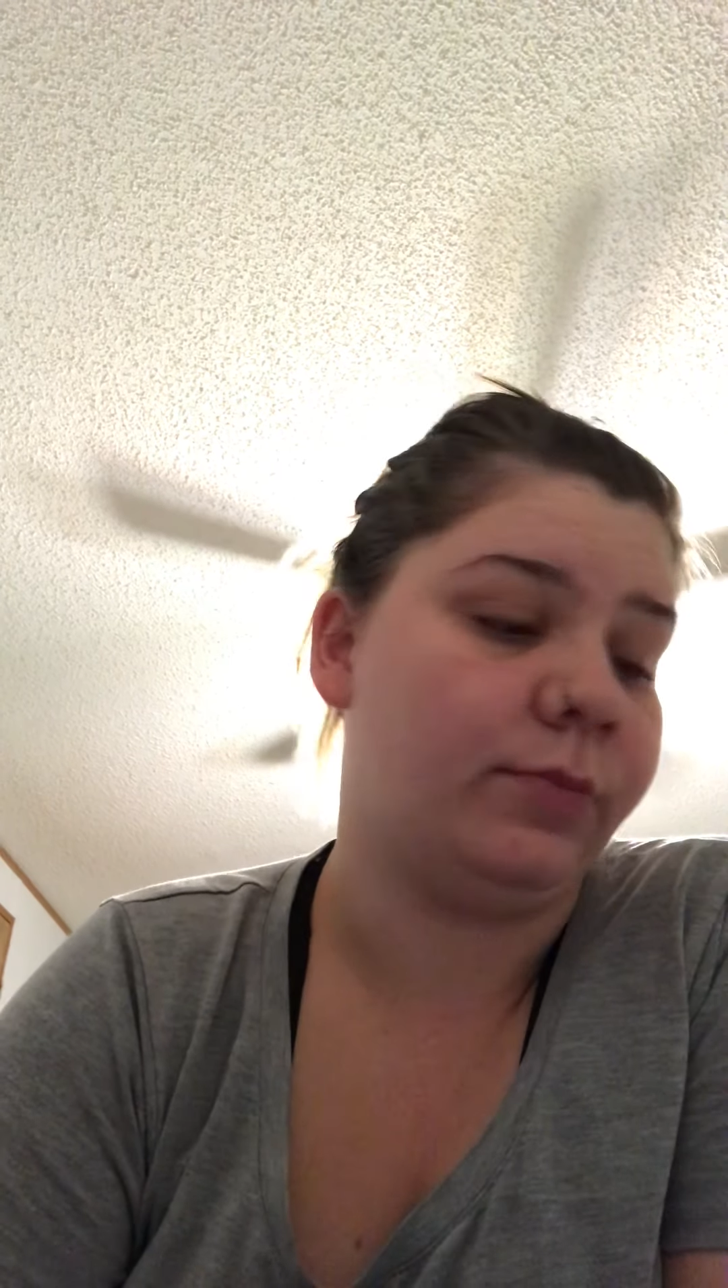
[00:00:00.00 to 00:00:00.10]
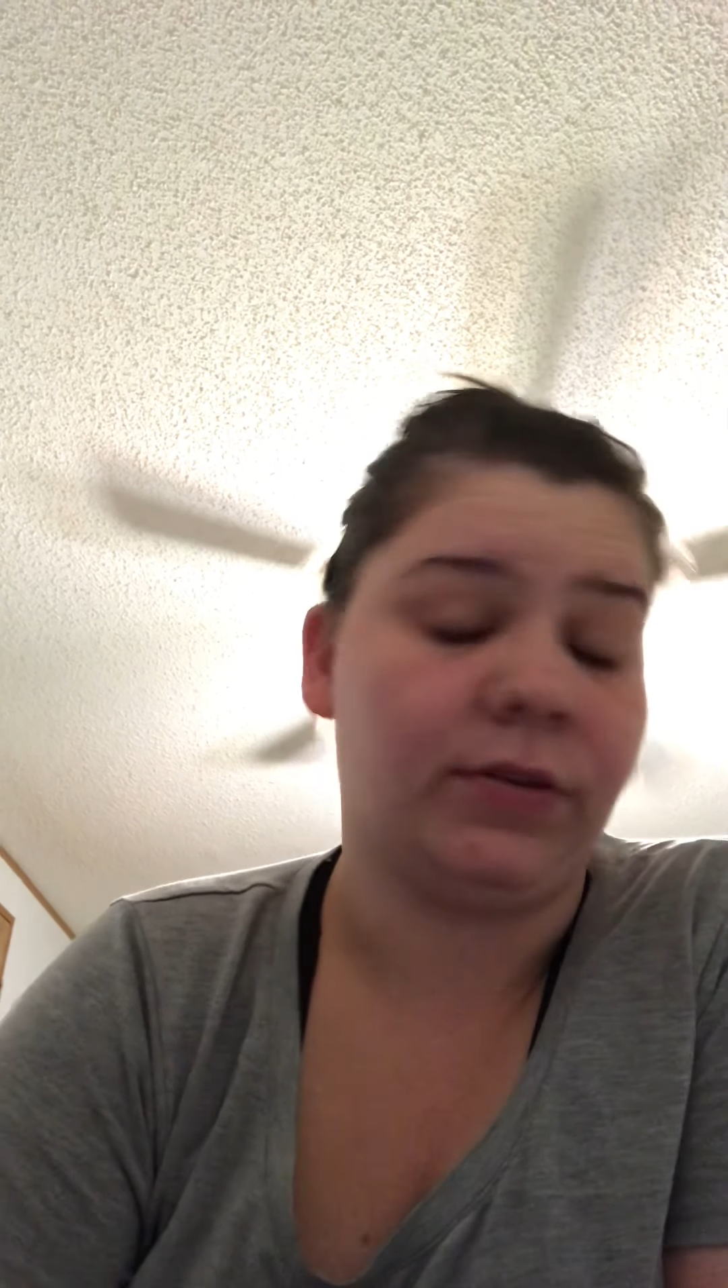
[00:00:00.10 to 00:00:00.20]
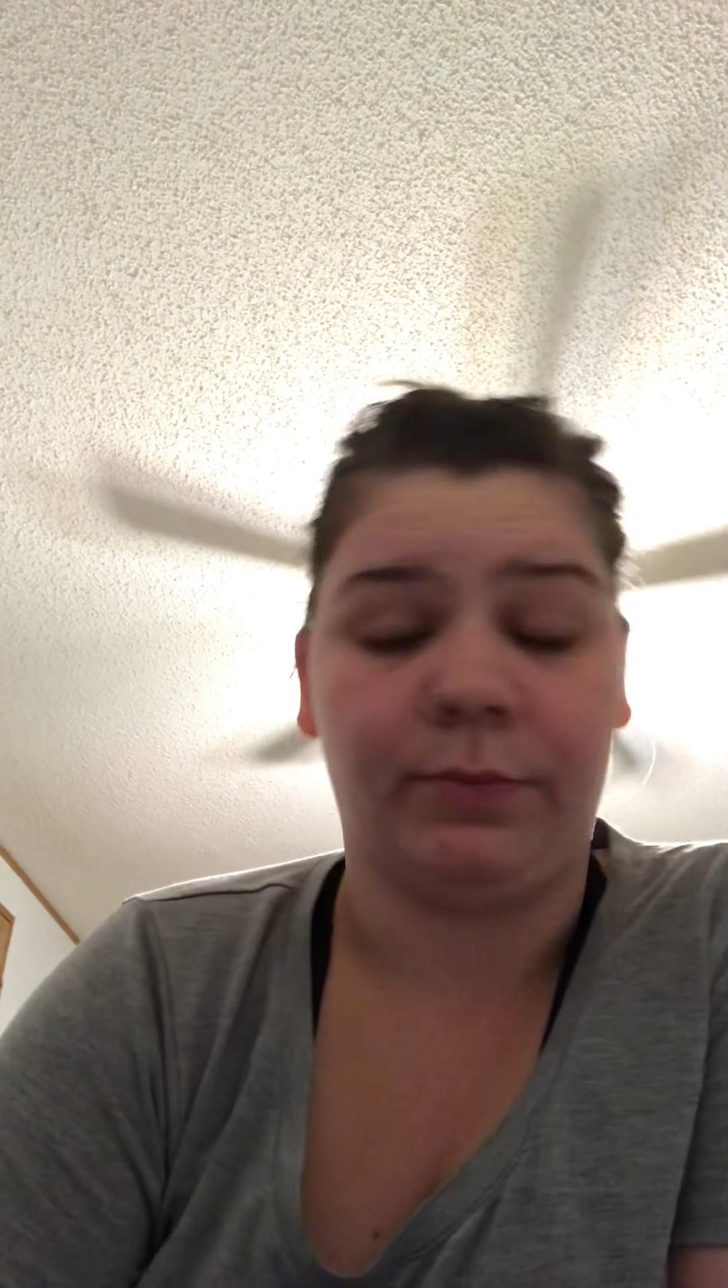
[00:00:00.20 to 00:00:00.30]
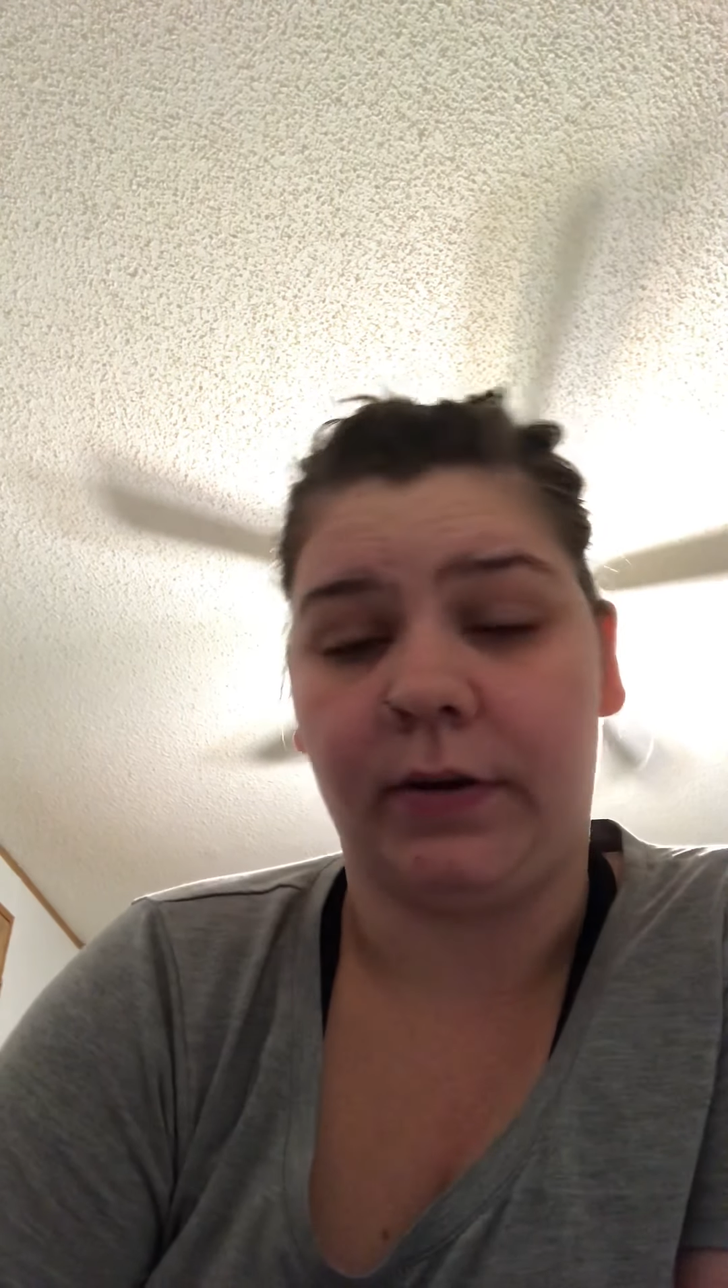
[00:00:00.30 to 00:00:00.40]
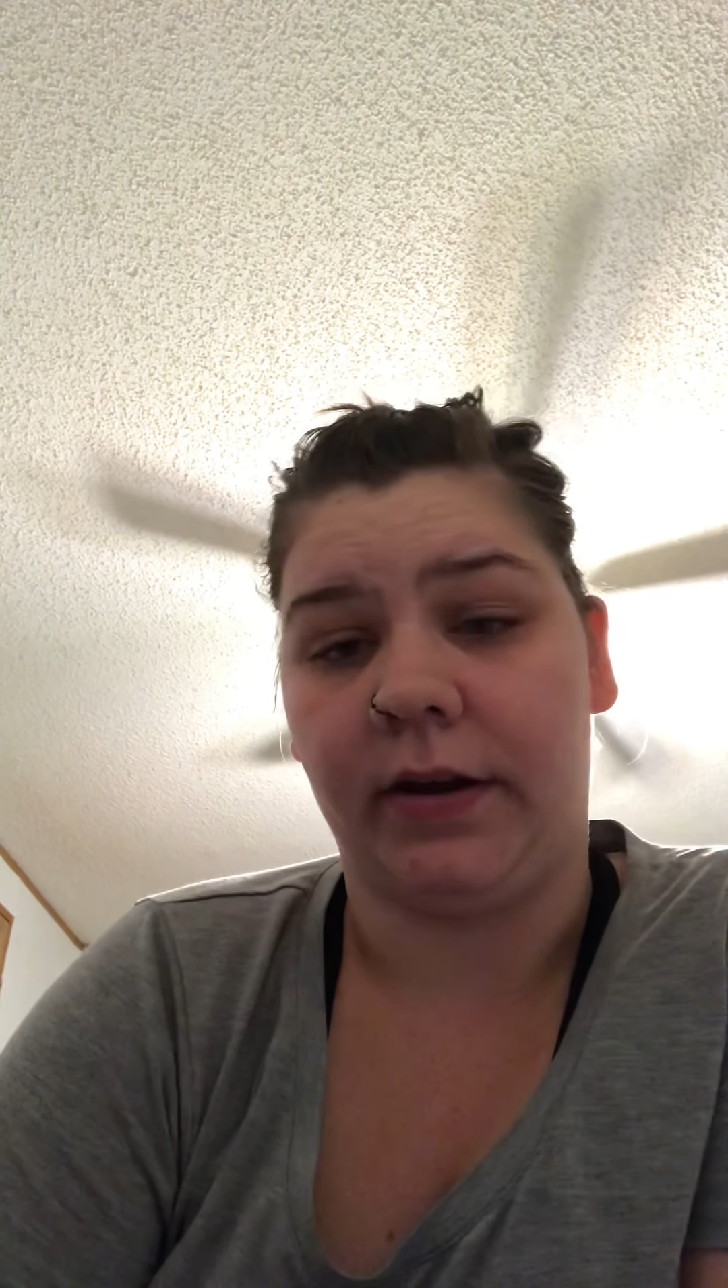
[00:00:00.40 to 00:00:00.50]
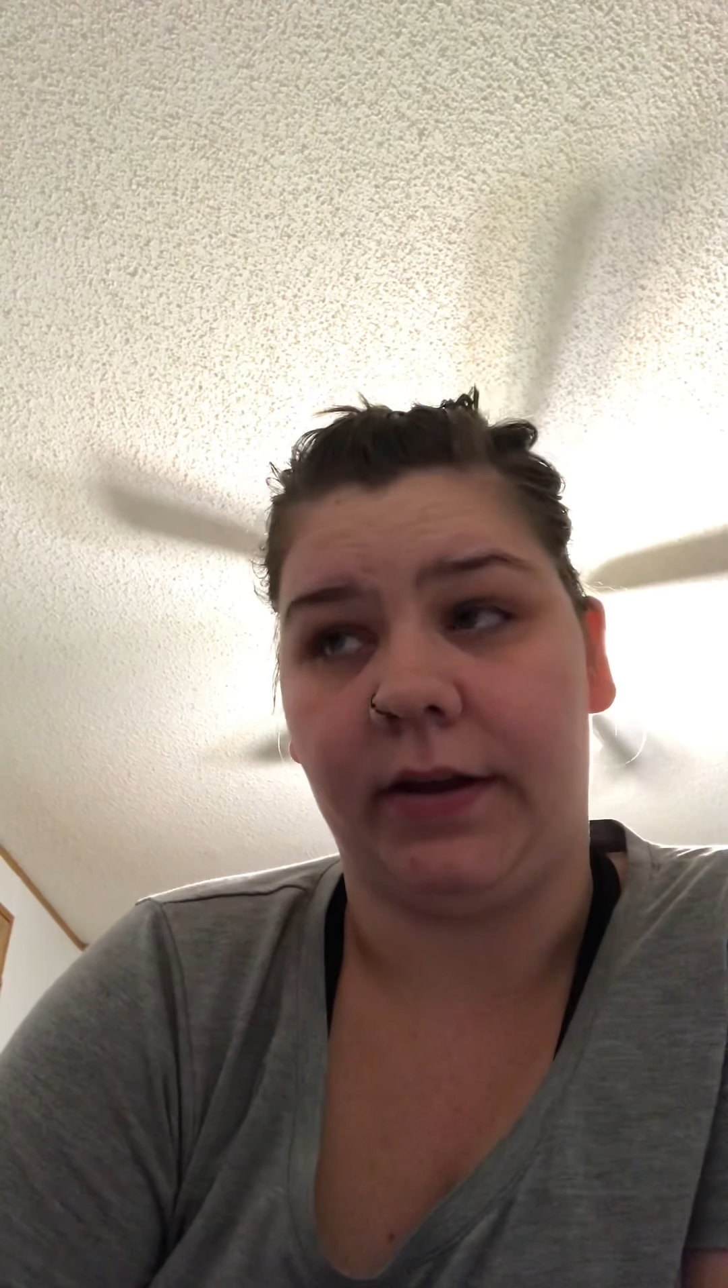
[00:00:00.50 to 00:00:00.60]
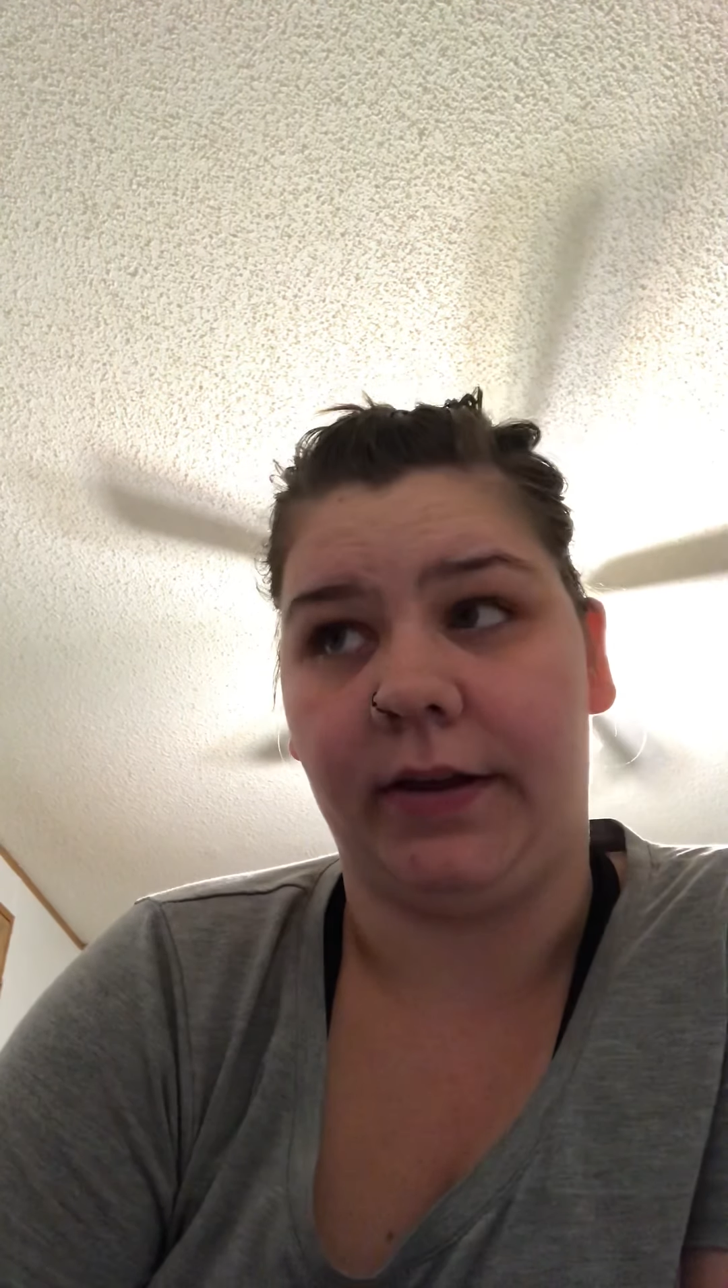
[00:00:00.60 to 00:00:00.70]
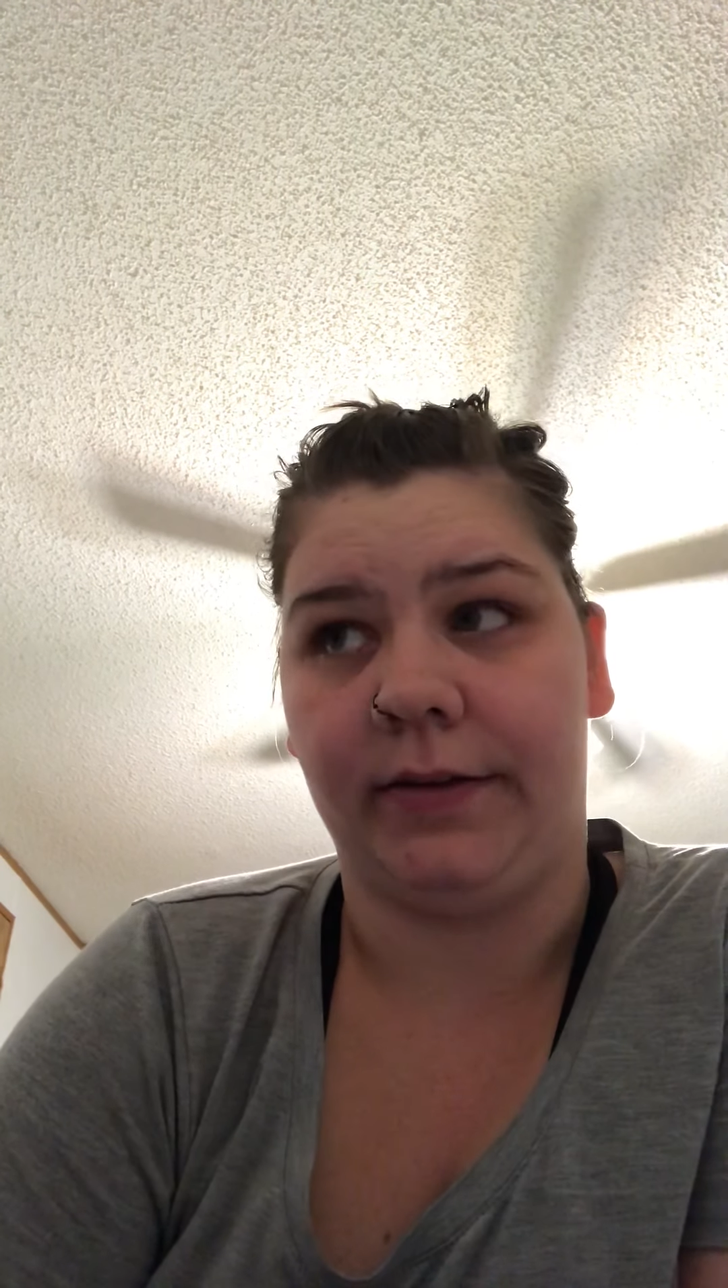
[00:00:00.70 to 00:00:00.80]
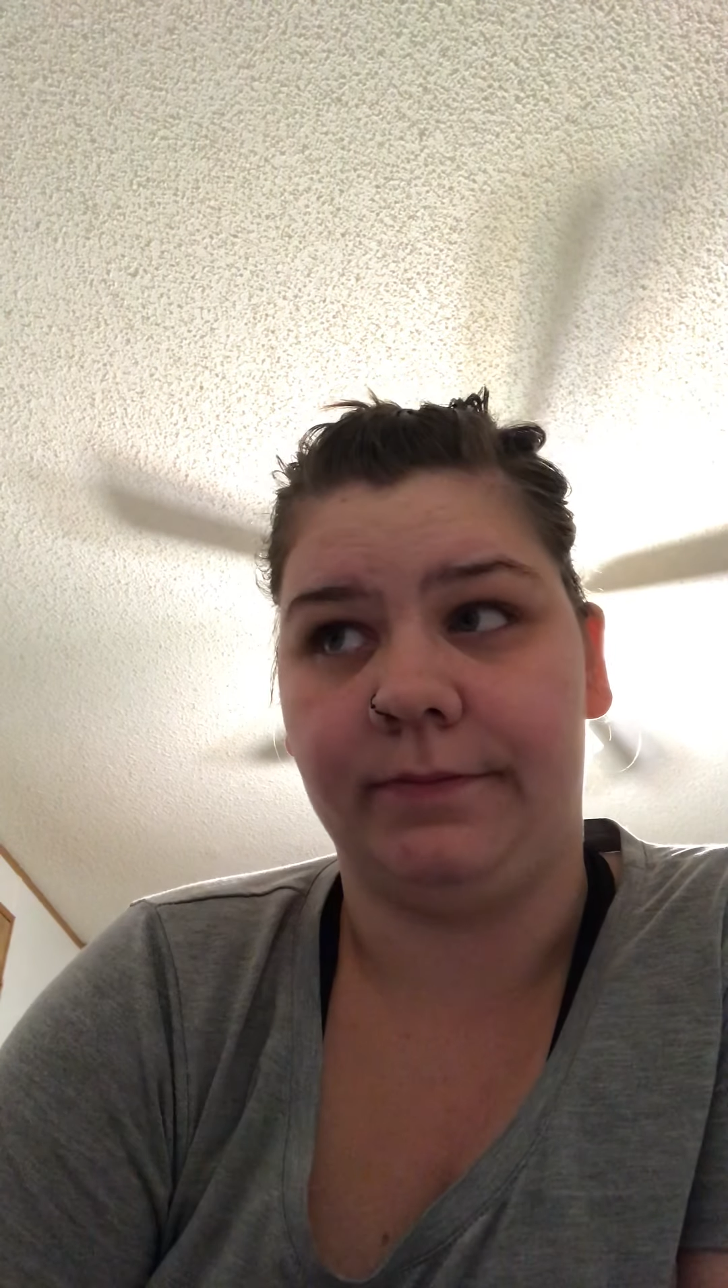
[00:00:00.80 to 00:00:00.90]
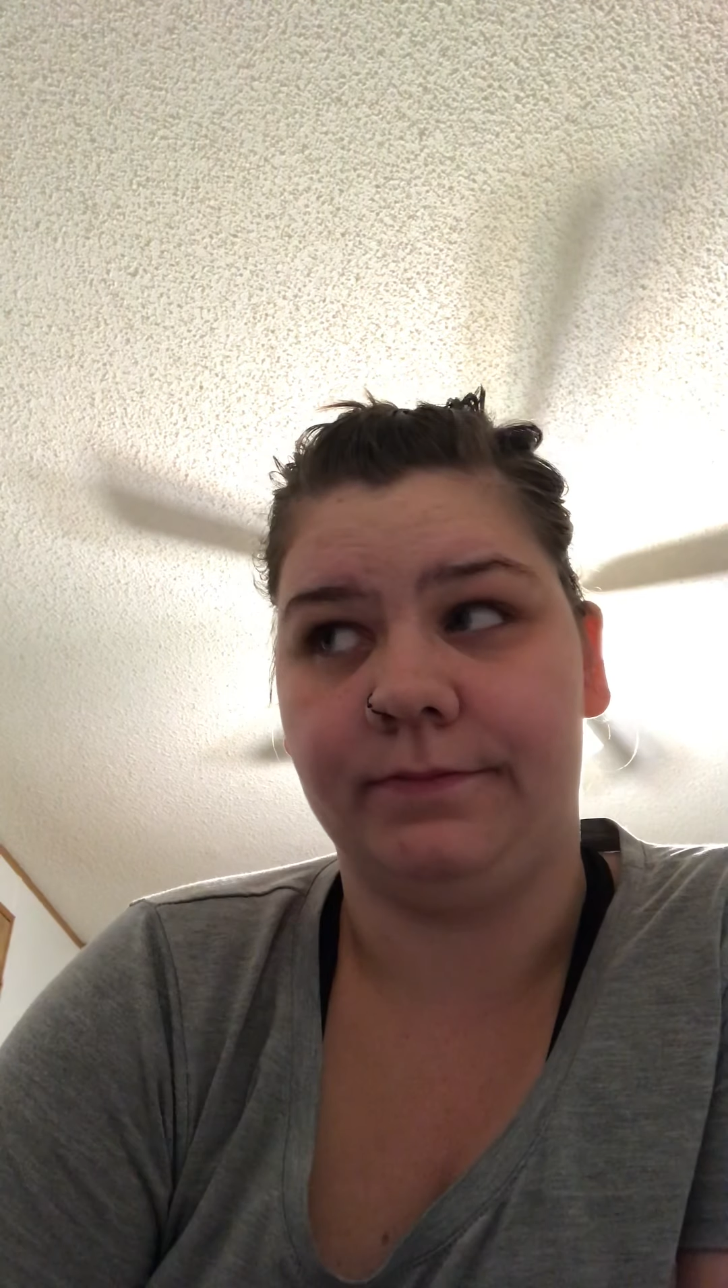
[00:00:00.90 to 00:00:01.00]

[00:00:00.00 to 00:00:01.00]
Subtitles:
with my